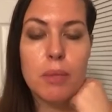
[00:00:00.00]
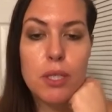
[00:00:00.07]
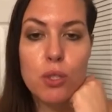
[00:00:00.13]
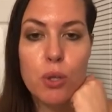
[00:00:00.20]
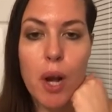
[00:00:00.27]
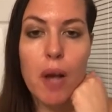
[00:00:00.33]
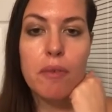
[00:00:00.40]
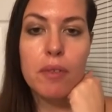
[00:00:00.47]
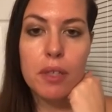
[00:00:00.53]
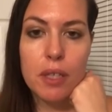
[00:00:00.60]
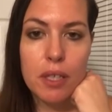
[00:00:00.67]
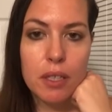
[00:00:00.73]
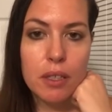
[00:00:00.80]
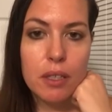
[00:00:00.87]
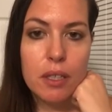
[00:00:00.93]
be
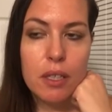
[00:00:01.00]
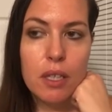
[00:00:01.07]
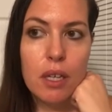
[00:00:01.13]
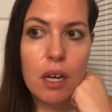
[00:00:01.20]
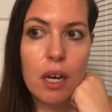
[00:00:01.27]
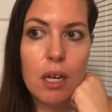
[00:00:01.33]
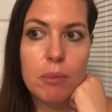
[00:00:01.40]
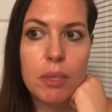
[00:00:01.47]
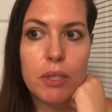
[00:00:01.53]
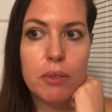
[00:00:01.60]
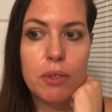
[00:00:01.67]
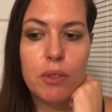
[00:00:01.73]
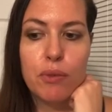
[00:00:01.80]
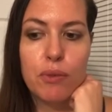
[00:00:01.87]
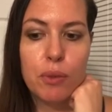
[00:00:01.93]
traveling. I'll be
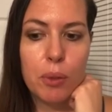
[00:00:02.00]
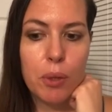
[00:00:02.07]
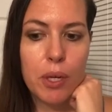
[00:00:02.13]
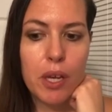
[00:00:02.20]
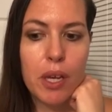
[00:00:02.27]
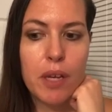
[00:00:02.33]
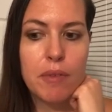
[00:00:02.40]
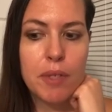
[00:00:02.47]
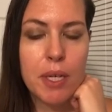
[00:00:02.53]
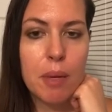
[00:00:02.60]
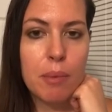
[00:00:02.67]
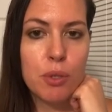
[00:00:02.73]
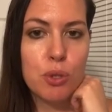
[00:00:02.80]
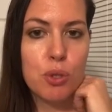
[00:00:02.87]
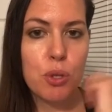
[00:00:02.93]
going to Florida. I have a
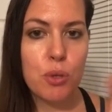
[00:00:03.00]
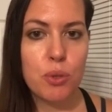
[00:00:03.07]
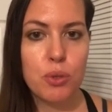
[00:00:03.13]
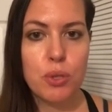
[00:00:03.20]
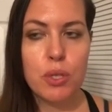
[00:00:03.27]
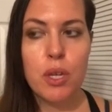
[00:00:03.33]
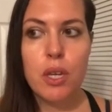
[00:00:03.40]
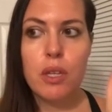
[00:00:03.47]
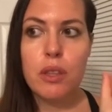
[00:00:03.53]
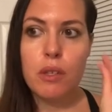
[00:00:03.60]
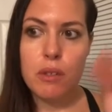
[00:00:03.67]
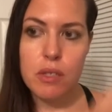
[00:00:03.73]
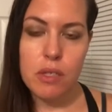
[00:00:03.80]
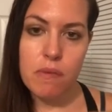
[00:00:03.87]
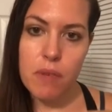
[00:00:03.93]
couple shows. There
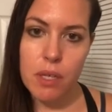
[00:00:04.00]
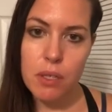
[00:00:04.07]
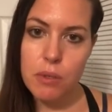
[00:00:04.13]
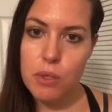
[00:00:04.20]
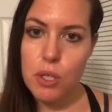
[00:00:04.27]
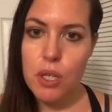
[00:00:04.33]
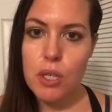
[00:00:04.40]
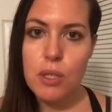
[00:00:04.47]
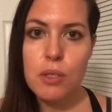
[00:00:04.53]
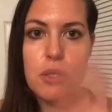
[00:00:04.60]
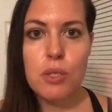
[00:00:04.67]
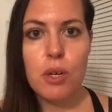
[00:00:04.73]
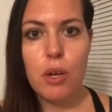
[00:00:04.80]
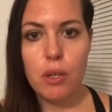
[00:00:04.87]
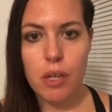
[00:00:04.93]
is a venue change.
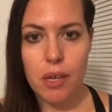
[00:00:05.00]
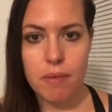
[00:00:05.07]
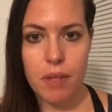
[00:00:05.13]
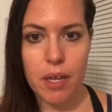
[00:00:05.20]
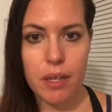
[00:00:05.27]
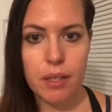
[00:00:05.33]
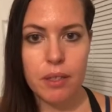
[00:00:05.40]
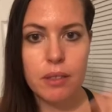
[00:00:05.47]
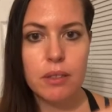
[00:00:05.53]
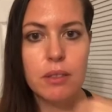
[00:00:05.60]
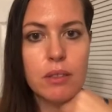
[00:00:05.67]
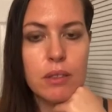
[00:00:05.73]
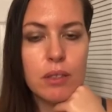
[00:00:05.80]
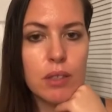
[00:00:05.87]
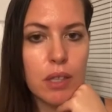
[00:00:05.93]
I'll have that
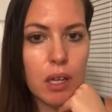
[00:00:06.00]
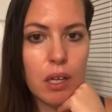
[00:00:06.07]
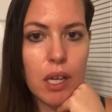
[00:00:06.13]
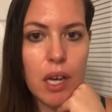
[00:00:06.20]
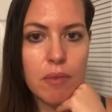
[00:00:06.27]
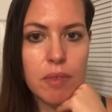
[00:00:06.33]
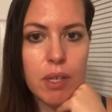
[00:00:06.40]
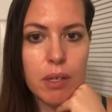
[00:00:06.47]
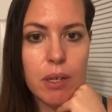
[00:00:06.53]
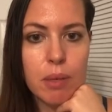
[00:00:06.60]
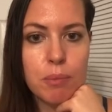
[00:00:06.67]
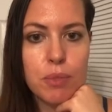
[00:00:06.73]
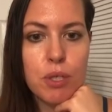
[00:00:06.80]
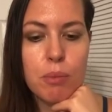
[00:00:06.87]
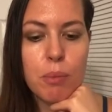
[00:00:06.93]
I'll have that
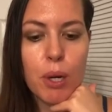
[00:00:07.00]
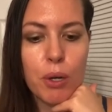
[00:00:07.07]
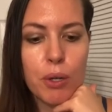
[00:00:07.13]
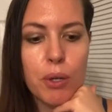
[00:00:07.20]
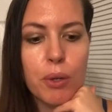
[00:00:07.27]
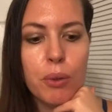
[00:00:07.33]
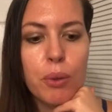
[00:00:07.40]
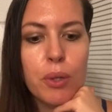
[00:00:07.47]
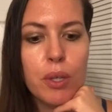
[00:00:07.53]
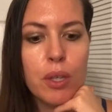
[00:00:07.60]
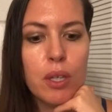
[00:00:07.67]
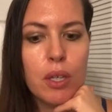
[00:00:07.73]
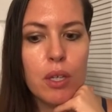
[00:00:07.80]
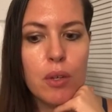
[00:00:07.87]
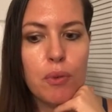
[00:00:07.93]
up tomorrow
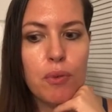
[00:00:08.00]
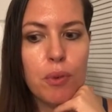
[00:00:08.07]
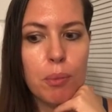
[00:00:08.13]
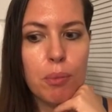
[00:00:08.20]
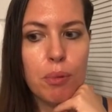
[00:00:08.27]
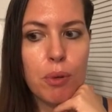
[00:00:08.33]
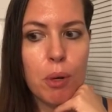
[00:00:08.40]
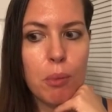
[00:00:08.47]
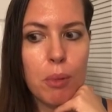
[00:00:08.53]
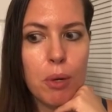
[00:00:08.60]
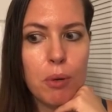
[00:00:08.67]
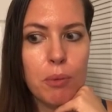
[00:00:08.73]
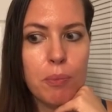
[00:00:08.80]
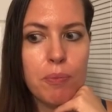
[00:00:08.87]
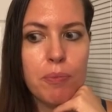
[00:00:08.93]
for
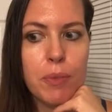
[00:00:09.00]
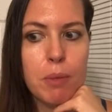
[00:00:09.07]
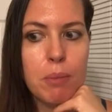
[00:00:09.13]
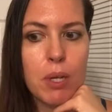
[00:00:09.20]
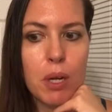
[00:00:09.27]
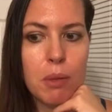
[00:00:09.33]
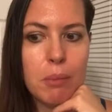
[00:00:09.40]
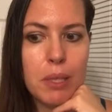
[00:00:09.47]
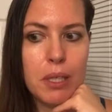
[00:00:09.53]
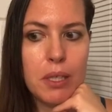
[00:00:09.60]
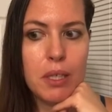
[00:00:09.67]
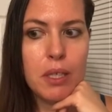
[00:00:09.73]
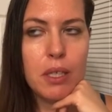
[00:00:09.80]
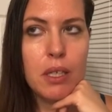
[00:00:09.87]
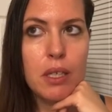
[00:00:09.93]
promo. But I'll
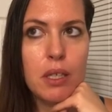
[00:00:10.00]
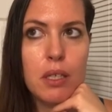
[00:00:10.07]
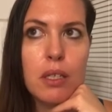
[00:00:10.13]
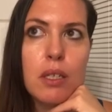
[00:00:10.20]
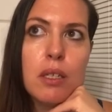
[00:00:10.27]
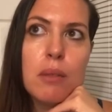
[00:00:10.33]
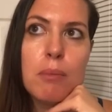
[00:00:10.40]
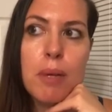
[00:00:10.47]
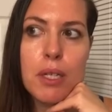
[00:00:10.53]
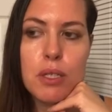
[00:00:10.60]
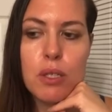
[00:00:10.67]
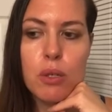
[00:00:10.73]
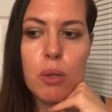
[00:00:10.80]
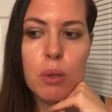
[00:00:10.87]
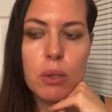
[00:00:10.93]
be in
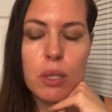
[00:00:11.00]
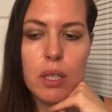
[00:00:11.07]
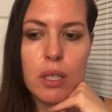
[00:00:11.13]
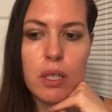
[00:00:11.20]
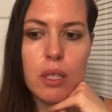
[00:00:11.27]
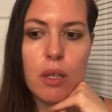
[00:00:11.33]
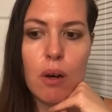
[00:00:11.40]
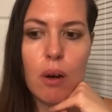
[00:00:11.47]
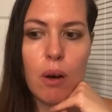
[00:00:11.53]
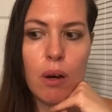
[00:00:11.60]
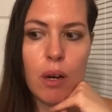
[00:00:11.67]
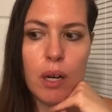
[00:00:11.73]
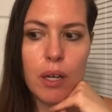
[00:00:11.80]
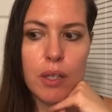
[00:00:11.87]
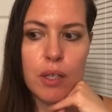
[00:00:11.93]
Pensacola
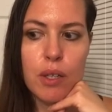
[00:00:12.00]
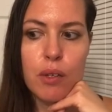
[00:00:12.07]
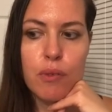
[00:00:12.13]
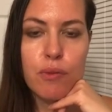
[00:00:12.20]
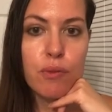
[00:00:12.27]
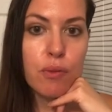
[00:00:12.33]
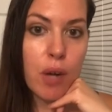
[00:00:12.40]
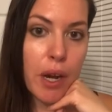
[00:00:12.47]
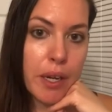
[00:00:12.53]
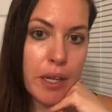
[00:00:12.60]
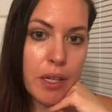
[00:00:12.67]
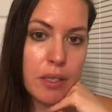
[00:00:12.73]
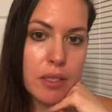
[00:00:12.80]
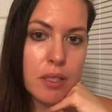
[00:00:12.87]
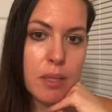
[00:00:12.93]
on Friday,
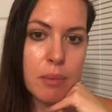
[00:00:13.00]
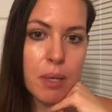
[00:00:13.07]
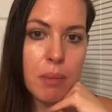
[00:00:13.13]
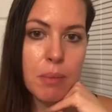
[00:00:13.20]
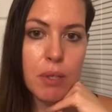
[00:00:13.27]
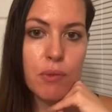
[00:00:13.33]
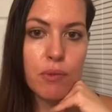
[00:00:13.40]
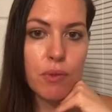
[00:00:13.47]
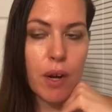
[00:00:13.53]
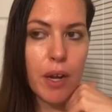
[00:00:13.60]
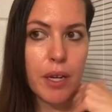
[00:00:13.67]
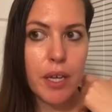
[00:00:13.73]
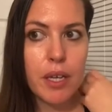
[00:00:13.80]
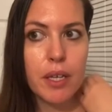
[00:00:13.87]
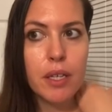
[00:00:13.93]
this upcoming
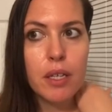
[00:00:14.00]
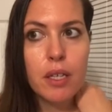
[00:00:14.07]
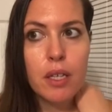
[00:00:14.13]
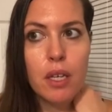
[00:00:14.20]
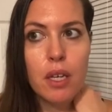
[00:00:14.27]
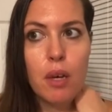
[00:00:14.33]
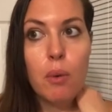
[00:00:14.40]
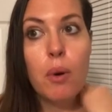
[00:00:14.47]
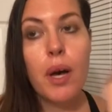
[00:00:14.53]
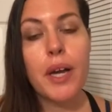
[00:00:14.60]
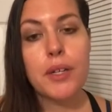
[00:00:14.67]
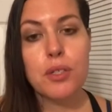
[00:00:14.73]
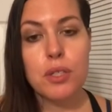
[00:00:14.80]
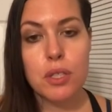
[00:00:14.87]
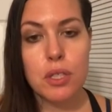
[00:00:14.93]
Friday. Well,
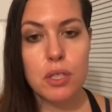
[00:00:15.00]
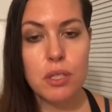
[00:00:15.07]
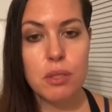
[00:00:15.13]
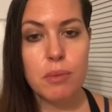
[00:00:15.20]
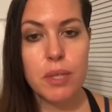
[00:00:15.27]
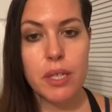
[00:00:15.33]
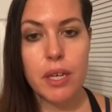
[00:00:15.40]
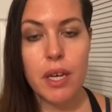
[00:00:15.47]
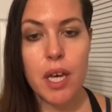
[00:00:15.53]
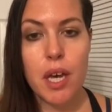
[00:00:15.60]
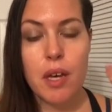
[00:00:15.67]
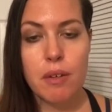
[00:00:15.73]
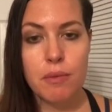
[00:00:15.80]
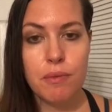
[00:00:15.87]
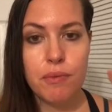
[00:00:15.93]
actually this week I
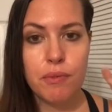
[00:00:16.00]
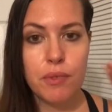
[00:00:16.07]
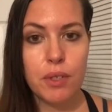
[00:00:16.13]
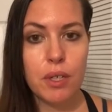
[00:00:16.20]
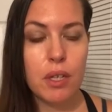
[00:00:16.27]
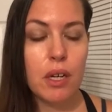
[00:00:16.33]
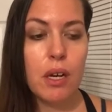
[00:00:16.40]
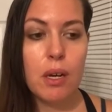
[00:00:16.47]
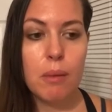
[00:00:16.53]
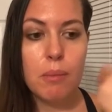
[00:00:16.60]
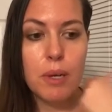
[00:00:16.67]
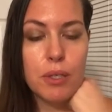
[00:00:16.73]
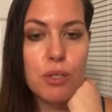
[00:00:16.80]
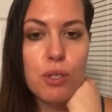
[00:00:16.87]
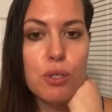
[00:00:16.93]
have a
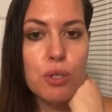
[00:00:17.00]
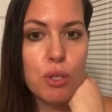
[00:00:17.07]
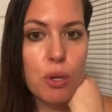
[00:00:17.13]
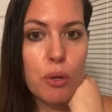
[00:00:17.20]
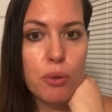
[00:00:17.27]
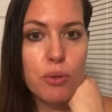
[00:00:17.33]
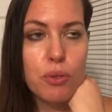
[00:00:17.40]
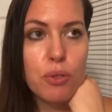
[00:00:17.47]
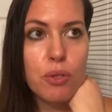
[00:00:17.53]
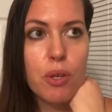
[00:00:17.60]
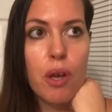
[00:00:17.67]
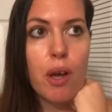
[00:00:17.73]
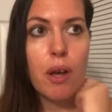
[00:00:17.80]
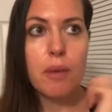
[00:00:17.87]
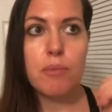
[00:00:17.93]
bunch of shows.
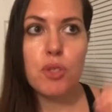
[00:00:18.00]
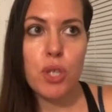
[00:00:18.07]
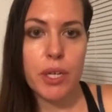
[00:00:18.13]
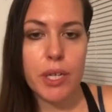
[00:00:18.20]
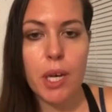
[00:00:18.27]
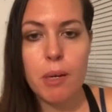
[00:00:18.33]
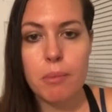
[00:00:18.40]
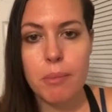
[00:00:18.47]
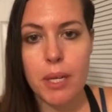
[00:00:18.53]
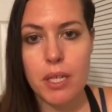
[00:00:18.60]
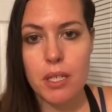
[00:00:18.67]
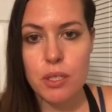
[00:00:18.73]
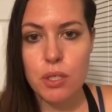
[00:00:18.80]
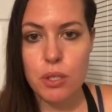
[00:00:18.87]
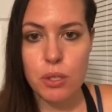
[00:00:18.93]
Um, check out my
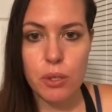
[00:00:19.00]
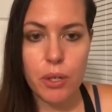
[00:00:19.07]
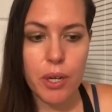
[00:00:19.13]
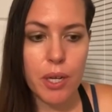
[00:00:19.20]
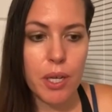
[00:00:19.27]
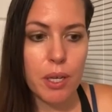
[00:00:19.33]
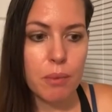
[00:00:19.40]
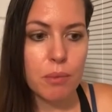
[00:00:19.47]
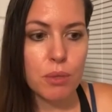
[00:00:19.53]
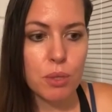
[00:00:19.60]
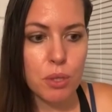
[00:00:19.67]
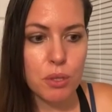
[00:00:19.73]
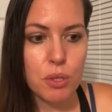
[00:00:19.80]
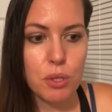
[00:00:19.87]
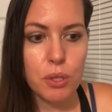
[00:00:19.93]
Instagram,
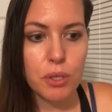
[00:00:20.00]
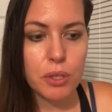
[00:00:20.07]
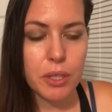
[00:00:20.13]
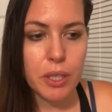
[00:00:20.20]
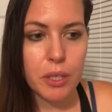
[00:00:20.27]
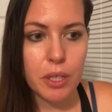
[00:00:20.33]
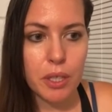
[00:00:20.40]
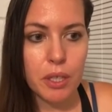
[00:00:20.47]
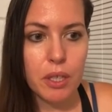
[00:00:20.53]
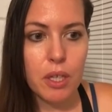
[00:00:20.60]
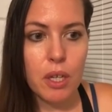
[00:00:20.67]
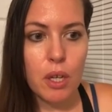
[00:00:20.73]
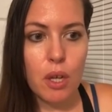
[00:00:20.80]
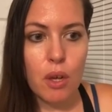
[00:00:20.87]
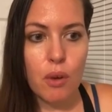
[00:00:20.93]
Trust Your Glitter,
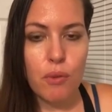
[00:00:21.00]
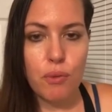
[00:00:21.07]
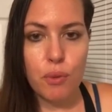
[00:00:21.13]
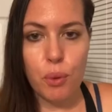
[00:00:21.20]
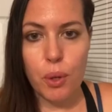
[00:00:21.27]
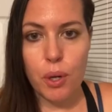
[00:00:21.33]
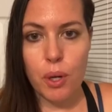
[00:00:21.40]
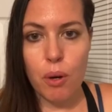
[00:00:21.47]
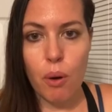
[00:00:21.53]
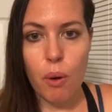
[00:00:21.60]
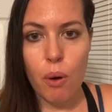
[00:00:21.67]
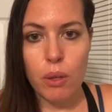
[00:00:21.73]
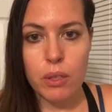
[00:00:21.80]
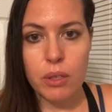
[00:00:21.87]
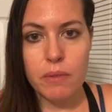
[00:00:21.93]
for
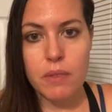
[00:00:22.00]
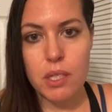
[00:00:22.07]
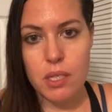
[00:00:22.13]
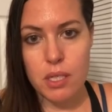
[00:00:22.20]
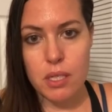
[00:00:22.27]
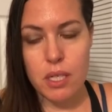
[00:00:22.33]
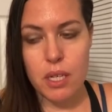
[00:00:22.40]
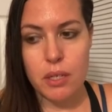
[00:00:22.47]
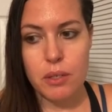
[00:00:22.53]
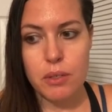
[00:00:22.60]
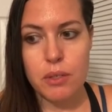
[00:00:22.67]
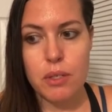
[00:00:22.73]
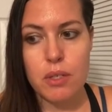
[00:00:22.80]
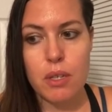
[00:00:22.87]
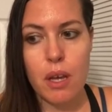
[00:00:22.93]
all of the
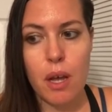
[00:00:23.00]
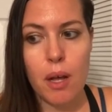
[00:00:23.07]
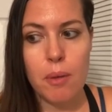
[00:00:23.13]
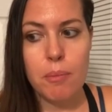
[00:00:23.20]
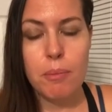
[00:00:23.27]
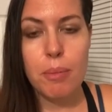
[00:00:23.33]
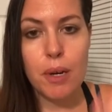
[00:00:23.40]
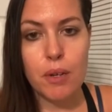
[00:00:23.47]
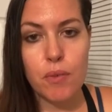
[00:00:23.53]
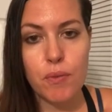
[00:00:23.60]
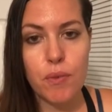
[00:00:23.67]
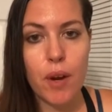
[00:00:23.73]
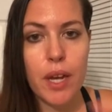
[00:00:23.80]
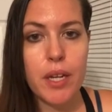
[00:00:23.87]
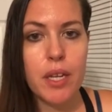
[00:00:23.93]
details. Um, but
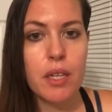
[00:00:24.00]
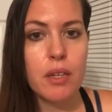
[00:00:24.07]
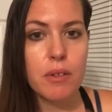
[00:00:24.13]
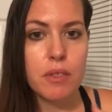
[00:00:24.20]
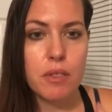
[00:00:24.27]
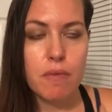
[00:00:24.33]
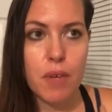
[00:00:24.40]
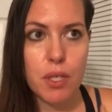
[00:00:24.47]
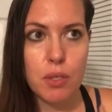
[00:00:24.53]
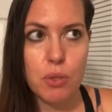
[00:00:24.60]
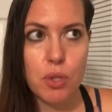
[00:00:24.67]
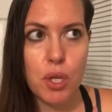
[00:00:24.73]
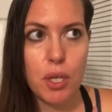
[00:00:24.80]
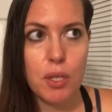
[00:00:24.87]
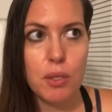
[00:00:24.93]
Friday there is a venue
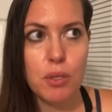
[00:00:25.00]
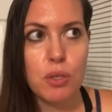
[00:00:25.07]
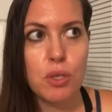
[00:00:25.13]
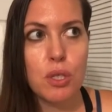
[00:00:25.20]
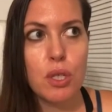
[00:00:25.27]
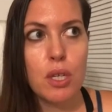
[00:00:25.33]
change,